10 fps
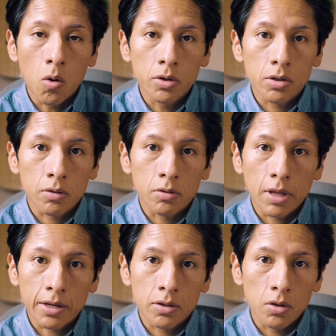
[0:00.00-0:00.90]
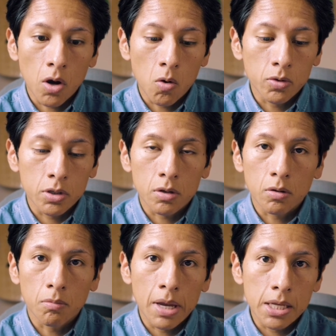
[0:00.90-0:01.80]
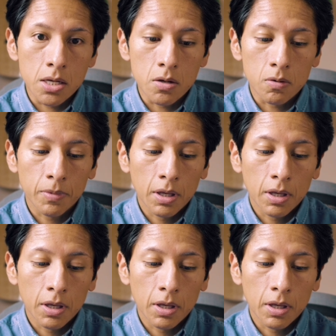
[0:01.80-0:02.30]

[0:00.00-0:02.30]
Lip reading: auto connect to audio menu,